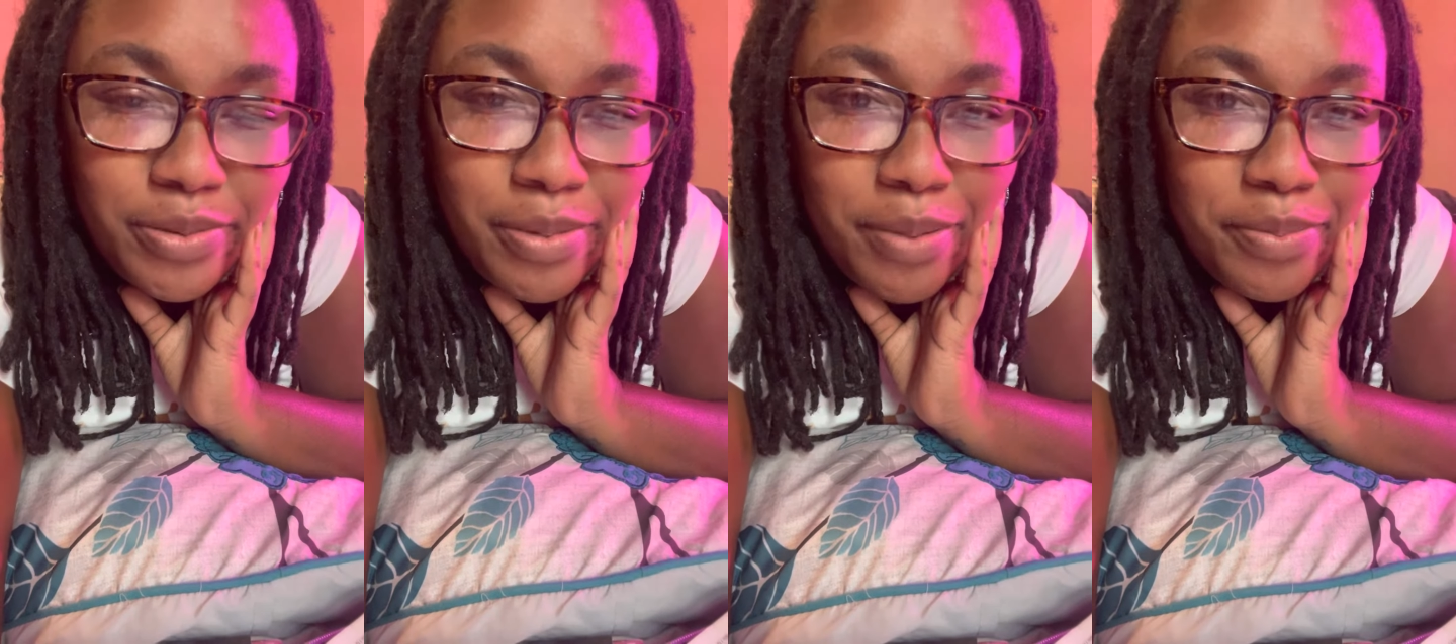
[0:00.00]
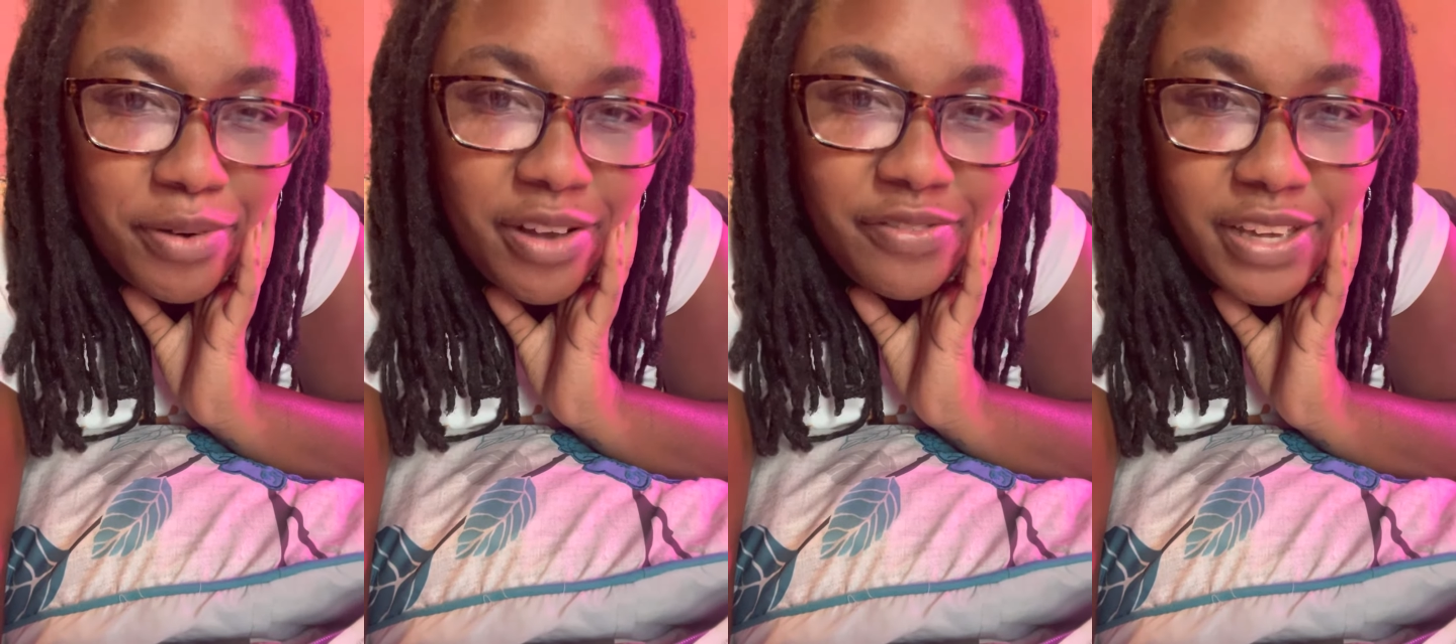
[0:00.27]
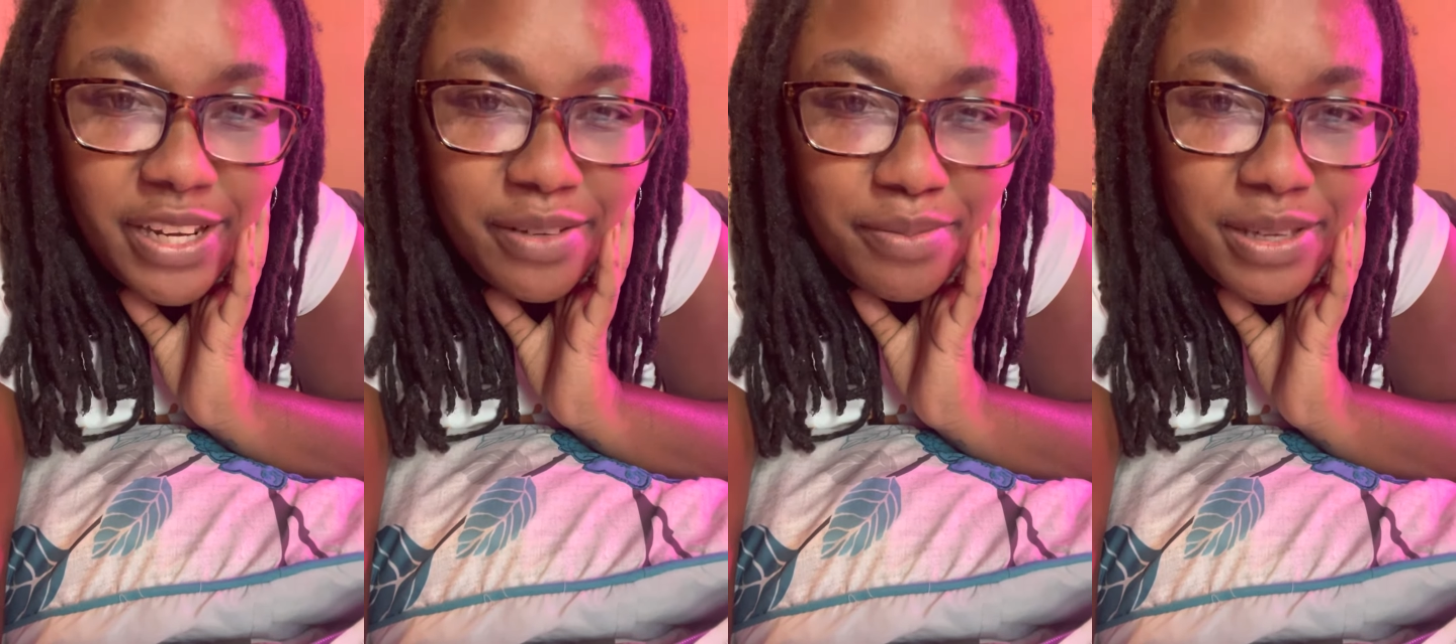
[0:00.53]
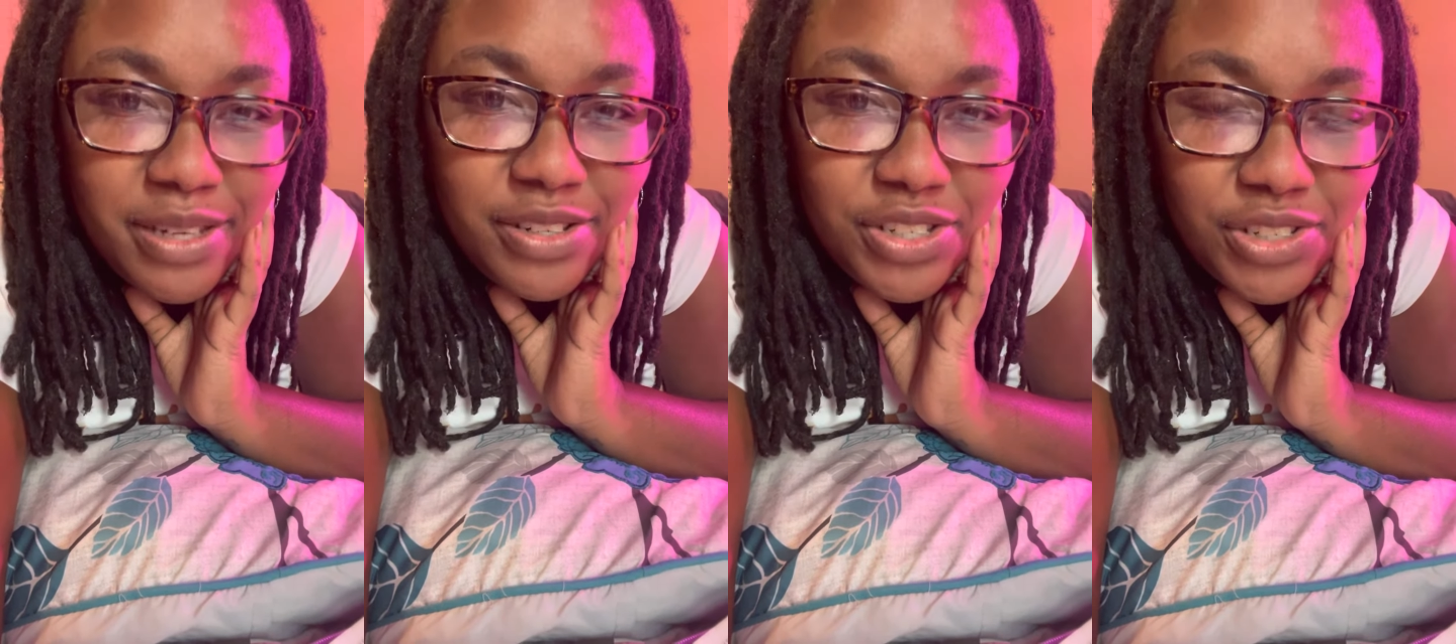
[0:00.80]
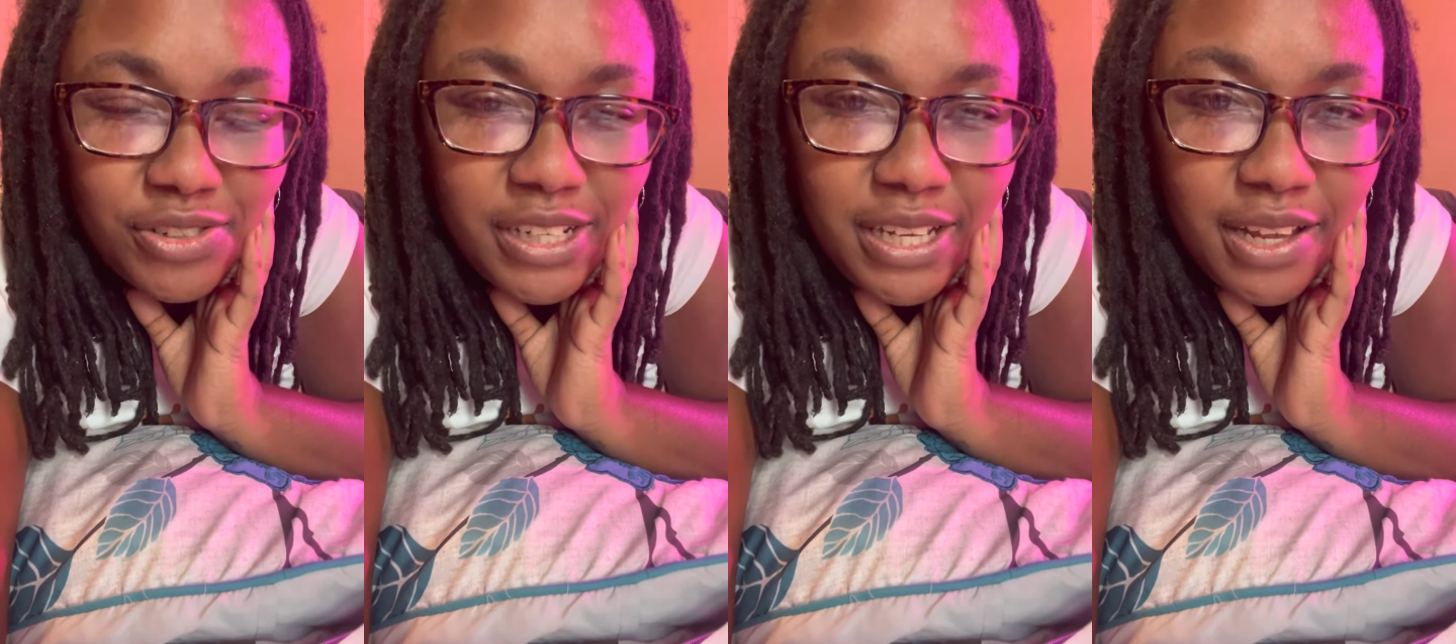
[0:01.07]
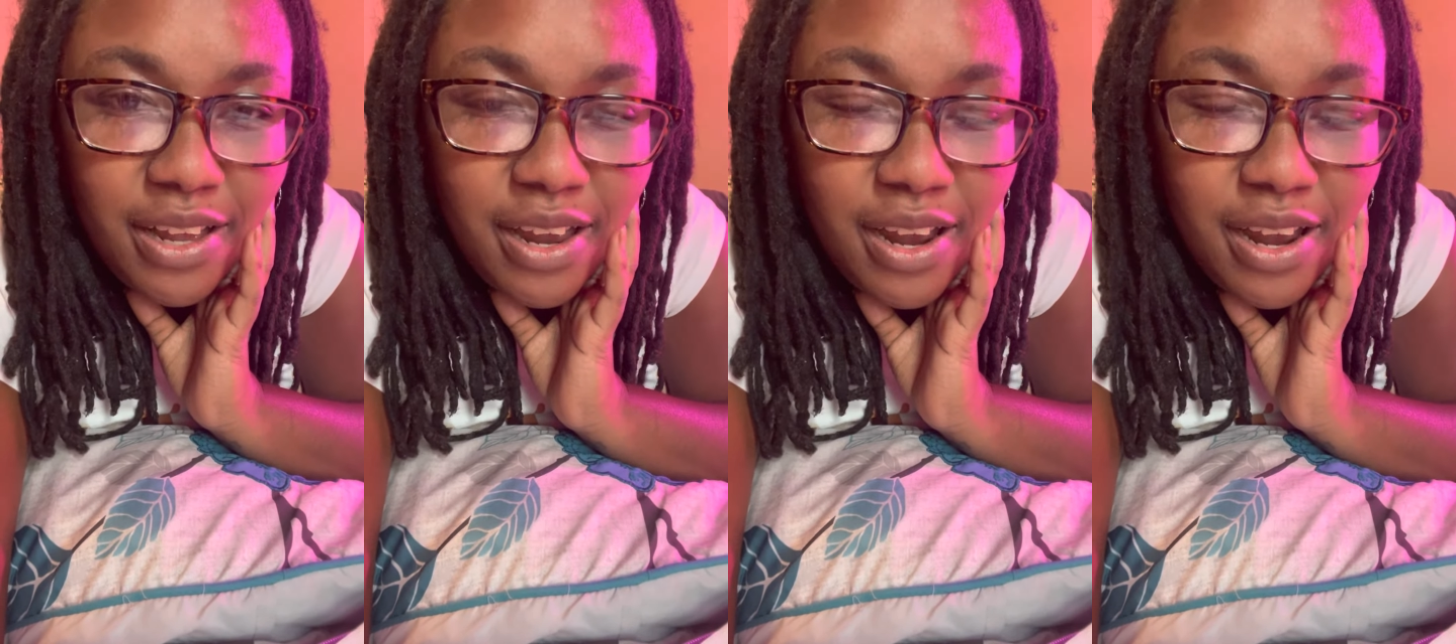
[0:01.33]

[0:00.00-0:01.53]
my prophetic ministry.